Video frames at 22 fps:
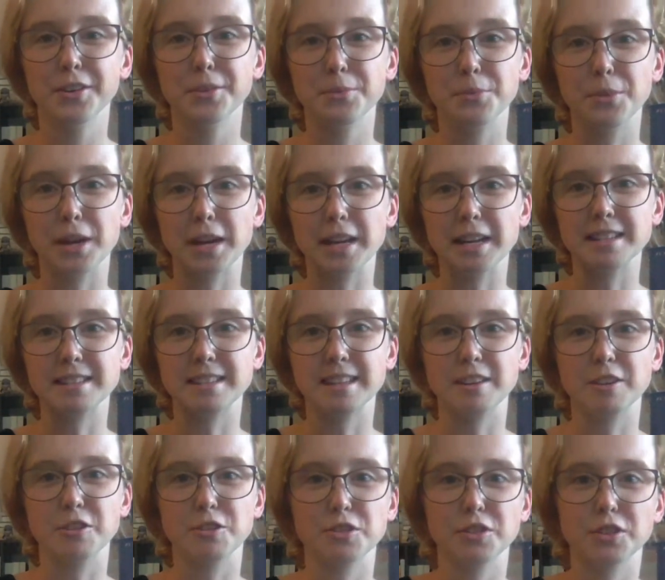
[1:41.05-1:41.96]
Brandon
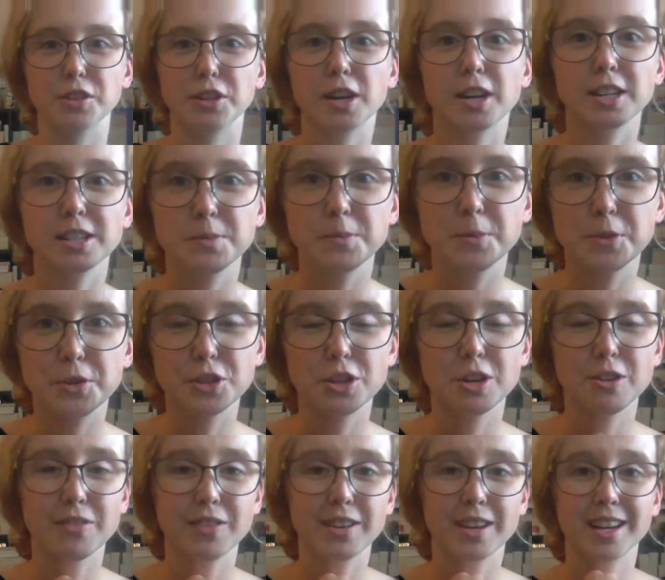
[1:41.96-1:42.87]
Sanderson Cosmere
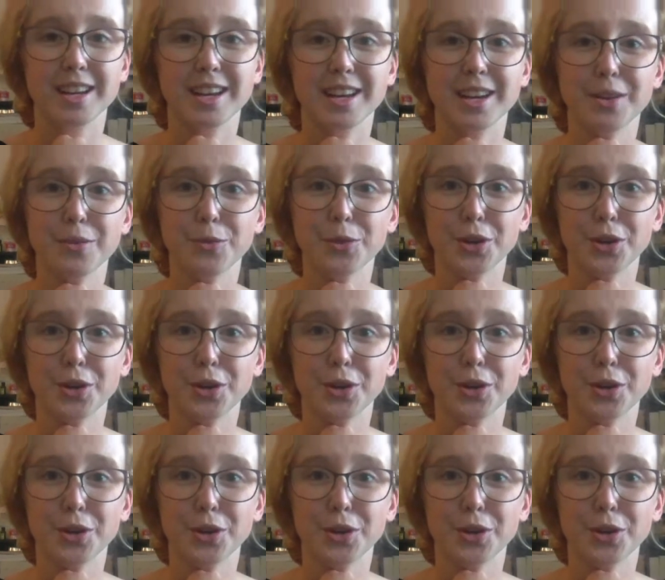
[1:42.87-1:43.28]
shelf, and I have